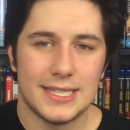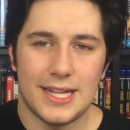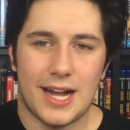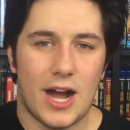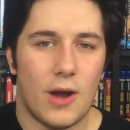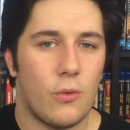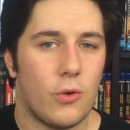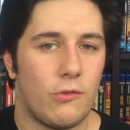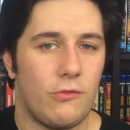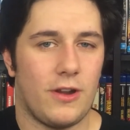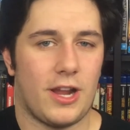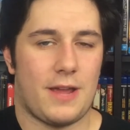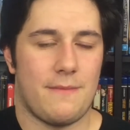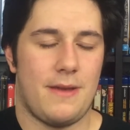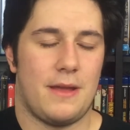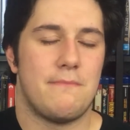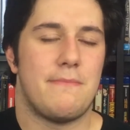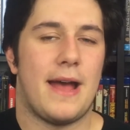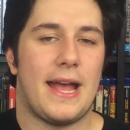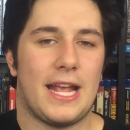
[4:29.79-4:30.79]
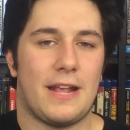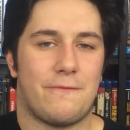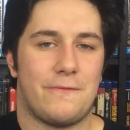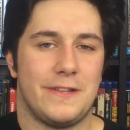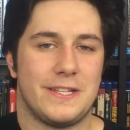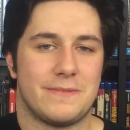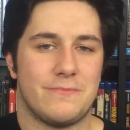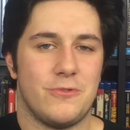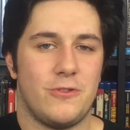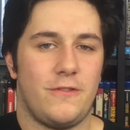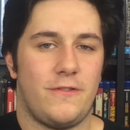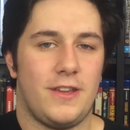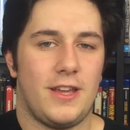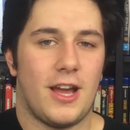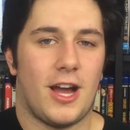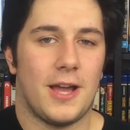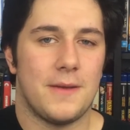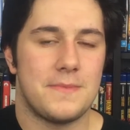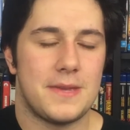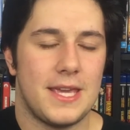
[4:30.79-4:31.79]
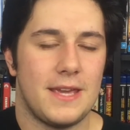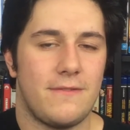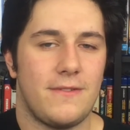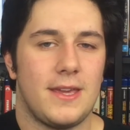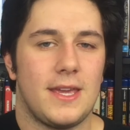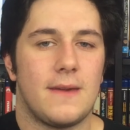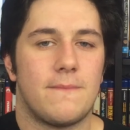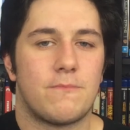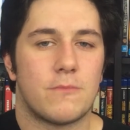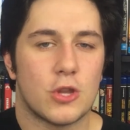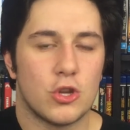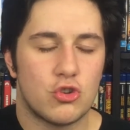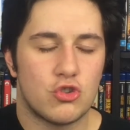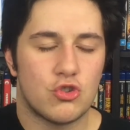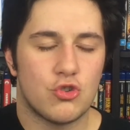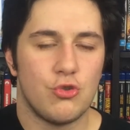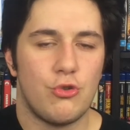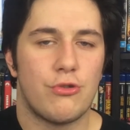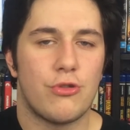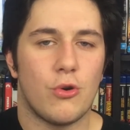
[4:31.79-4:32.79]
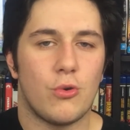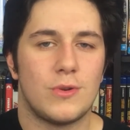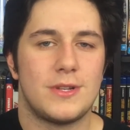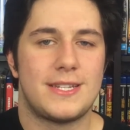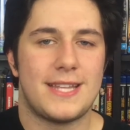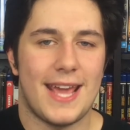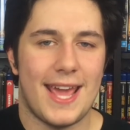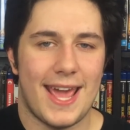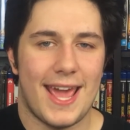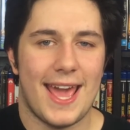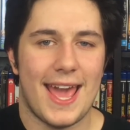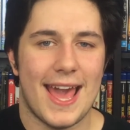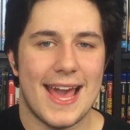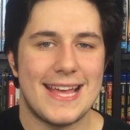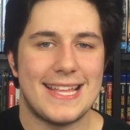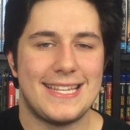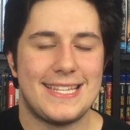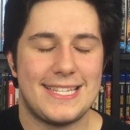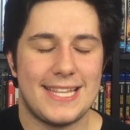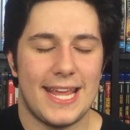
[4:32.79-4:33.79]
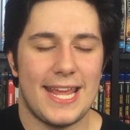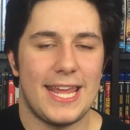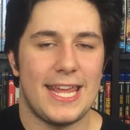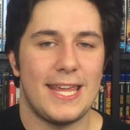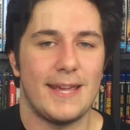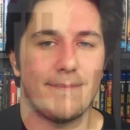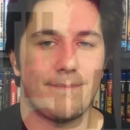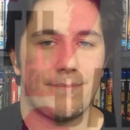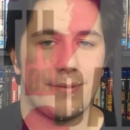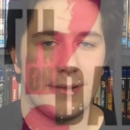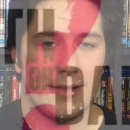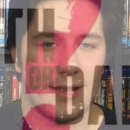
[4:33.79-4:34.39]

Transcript: I wouldn't recommend paying for this movie. I'm giving Truth or Dare a D+.